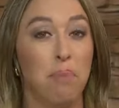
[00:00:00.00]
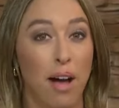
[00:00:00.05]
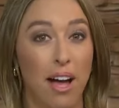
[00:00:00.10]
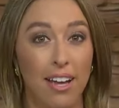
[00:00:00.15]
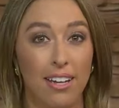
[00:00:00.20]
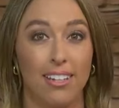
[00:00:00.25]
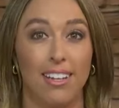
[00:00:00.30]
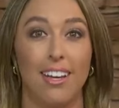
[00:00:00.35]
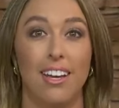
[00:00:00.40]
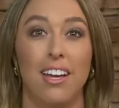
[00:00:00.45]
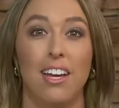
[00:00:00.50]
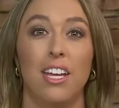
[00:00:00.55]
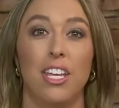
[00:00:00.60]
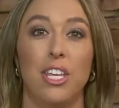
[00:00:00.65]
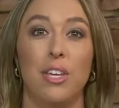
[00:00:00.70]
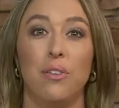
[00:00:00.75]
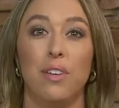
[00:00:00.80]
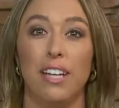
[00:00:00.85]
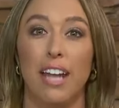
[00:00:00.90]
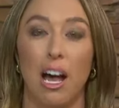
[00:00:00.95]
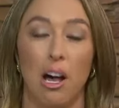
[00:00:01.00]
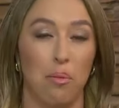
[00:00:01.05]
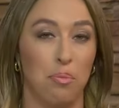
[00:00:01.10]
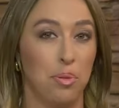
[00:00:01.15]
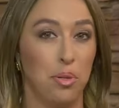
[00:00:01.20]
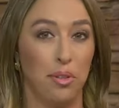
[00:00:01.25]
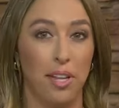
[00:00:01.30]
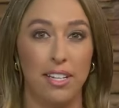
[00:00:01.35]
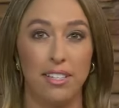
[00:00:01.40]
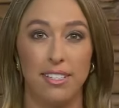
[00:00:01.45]
but you can help.
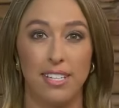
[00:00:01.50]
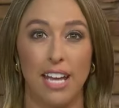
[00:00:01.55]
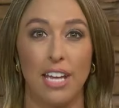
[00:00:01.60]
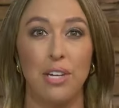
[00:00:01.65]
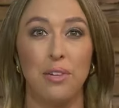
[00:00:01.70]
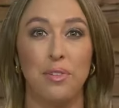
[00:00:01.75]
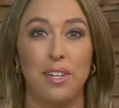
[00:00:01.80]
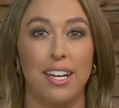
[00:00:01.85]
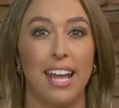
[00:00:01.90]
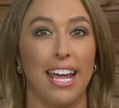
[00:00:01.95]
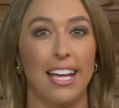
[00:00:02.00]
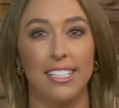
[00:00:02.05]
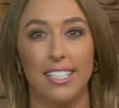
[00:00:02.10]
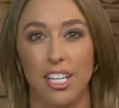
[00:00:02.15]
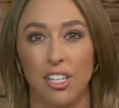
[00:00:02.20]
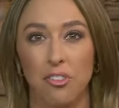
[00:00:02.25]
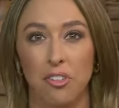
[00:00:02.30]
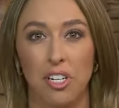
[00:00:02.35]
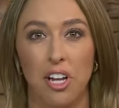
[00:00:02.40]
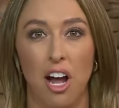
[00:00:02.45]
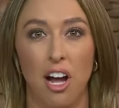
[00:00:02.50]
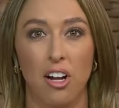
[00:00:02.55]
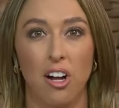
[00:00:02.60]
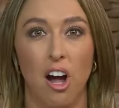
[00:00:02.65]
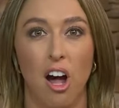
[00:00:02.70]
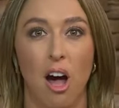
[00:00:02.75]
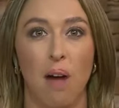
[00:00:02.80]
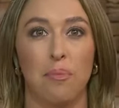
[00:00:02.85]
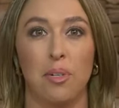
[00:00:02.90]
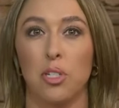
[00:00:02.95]
So let's say you did
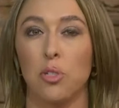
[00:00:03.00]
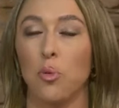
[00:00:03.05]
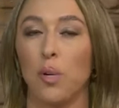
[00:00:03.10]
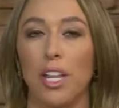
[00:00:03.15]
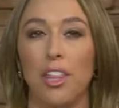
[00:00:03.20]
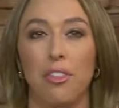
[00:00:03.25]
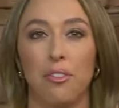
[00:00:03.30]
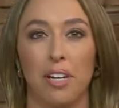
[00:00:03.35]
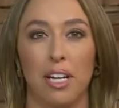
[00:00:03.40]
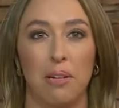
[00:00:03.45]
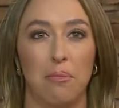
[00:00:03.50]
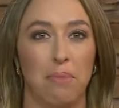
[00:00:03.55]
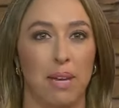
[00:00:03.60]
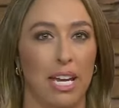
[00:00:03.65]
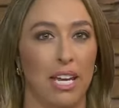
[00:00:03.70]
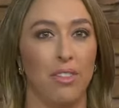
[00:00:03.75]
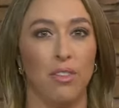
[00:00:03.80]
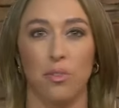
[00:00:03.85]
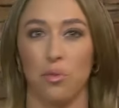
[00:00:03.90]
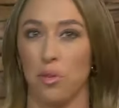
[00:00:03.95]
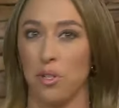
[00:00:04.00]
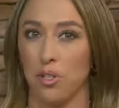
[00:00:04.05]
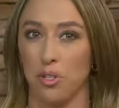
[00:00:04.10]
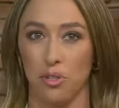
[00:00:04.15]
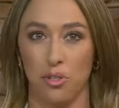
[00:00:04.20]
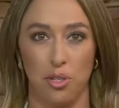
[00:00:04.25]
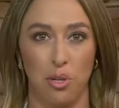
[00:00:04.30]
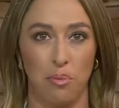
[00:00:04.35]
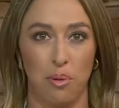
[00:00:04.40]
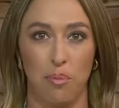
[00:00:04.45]
Ancestry.com or 23andMe, those ones are
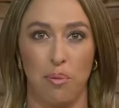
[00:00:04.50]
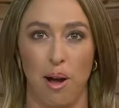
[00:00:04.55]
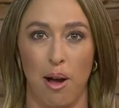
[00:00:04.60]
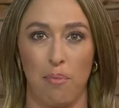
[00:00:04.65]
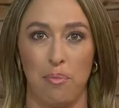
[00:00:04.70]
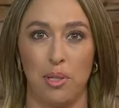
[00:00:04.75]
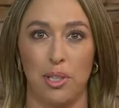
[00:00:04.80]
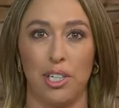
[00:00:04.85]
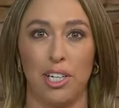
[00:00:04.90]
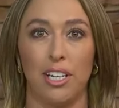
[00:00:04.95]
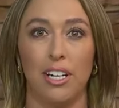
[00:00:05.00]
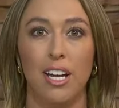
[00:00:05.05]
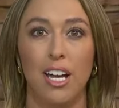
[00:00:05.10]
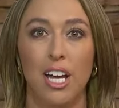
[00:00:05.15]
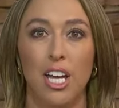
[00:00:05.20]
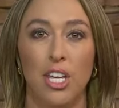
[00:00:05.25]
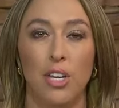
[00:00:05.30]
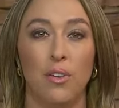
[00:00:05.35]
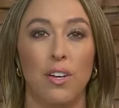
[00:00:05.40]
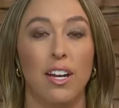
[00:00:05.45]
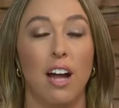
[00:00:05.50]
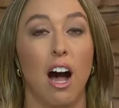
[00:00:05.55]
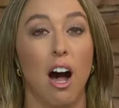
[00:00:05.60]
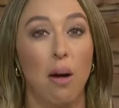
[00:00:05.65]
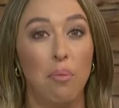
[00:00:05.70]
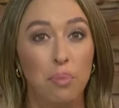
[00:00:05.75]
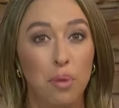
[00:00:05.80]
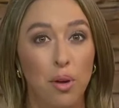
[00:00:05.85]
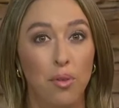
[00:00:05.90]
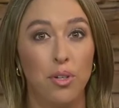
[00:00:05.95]
super popular. You can
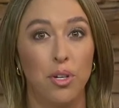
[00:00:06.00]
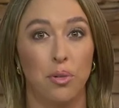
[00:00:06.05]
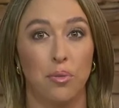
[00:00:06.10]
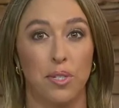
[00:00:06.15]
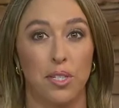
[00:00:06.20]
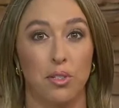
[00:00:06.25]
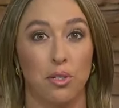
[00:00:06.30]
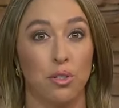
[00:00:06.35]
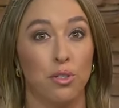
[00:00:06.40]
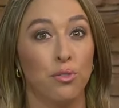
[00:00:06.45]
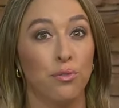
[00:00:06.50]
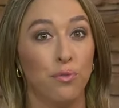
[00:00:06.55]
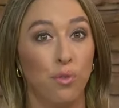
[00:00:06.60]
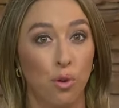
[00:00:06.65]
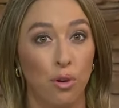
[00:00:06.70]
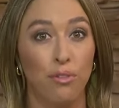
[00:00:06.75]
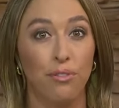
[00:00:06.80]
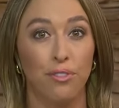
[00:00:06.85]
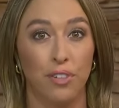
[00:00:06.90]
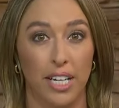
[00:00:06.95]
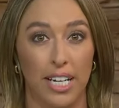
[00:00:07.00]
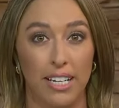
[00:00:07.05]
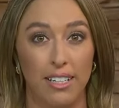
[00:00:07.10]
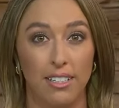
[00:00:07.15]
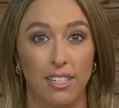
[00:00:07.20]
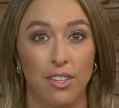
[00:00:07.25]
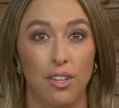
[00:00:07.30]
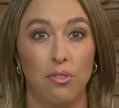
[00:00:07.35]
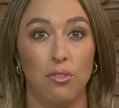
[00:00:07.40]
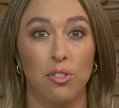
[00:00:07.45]
upload your results for free
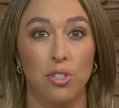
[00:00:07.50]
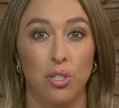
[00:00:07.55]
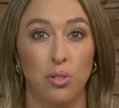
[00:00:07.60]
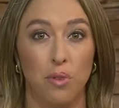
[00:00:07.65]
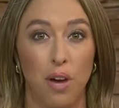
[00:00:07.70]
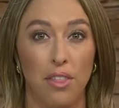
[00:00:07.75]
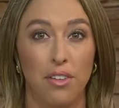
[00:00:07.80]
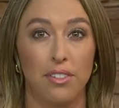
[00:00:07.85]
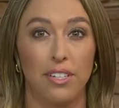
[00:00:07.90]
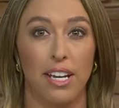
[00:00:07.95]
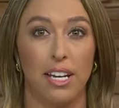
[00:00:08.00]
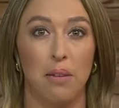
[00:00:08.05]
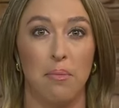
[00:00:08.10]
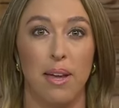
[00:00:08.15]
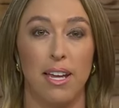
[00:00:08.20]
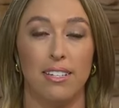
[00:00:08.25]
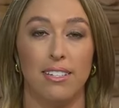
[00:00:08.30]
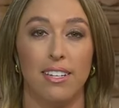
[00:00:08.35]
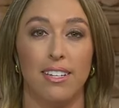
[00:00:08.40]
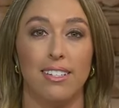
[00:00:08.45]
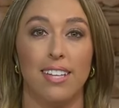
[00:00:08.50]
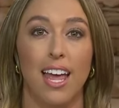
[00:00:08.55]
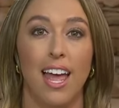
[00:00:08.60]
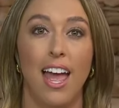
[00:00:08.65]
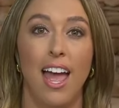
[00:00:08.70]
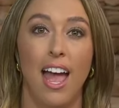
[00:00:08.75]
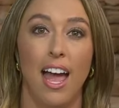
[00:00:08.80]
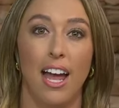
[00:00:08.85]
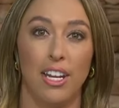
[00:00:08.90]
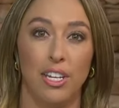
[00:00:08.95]
to those two other databases,
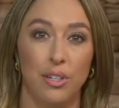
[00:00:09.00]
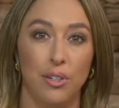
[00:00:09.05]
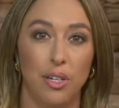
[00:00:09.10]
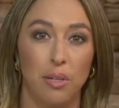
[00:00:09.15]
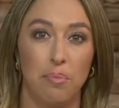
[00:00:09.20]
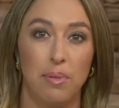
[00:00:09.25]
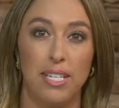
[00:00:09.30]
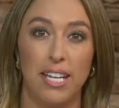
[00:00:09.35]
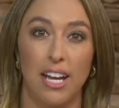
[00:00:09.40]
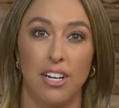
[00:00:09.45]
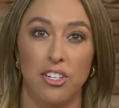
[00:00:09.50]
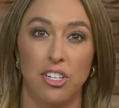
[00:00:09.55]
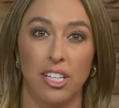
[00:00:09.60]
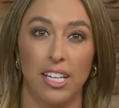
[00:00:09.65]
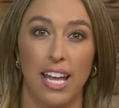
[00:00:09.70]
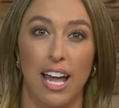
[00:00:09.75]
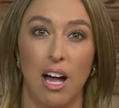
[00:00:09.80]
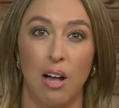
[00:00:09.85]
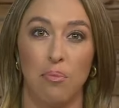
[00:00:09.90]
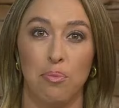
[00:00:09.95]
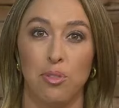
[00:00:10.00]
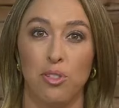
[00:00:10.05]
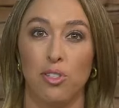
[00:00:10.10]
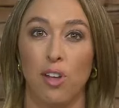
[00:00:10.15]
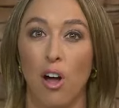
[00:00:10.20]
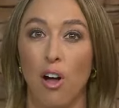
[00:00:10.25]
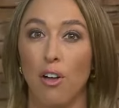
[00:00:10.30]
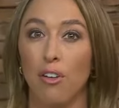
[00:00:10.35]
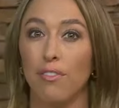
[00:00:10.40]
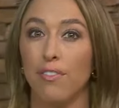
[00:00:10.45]
and you could potentially help
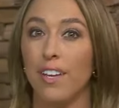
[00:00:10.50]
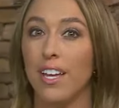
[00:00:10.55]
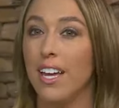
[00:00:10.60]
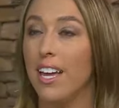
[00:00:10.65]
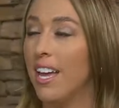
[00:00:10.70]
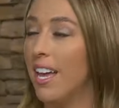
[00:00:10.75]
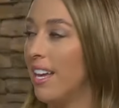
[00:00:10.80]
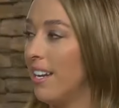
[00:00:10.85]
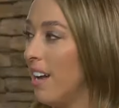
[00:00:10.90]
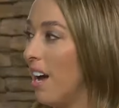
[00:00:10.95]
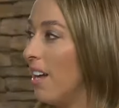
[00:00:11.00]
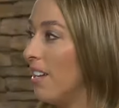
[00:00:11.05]
solve an mm-hmm.